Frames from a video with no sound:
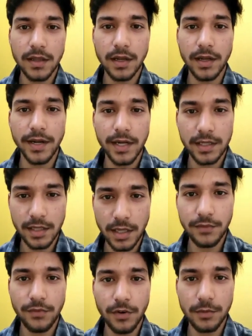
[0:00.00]
a great
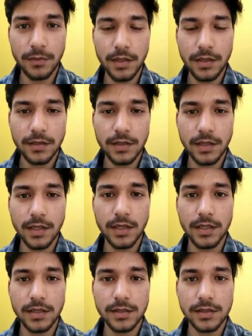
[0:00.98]
thing for me,
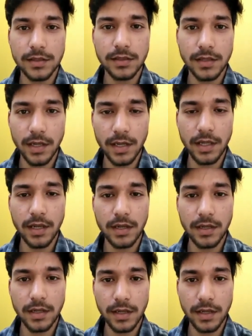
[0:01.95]
and it's really a